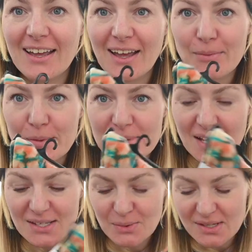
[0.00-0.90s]
I'm
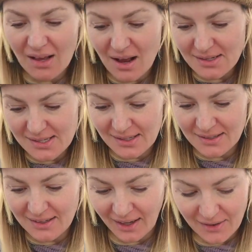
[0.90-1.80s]
obsessed with socks.
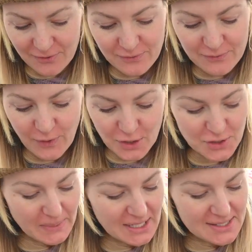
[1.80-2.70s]
I have far
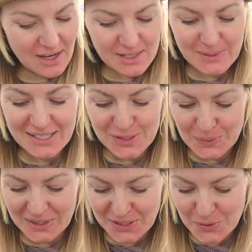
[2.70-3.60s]
too many socks, but these are
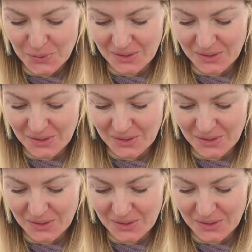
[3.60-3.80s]
really cool.